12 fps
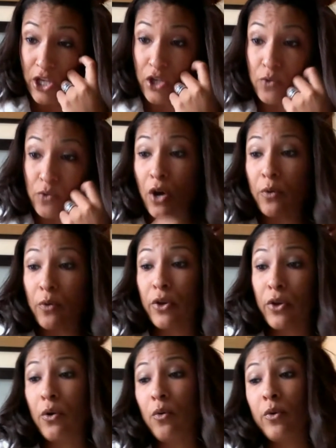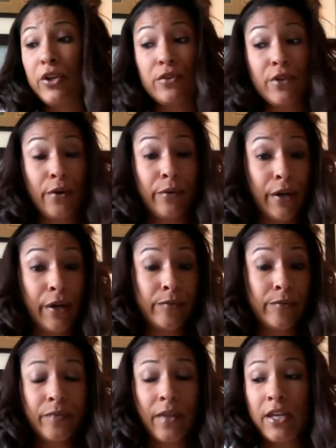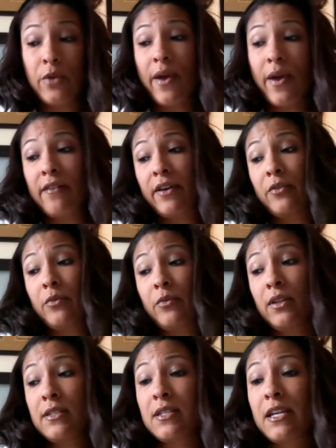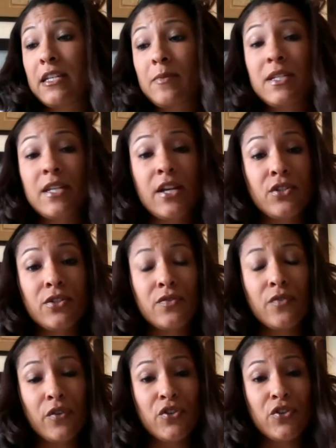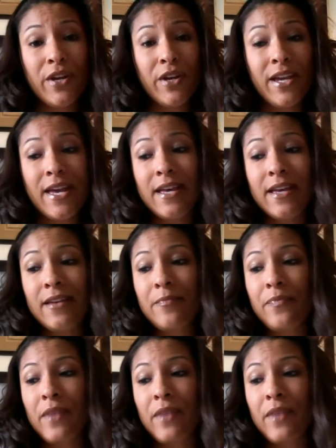You don't know what you don't know, and you have unrealistic expectations for the journey ahead.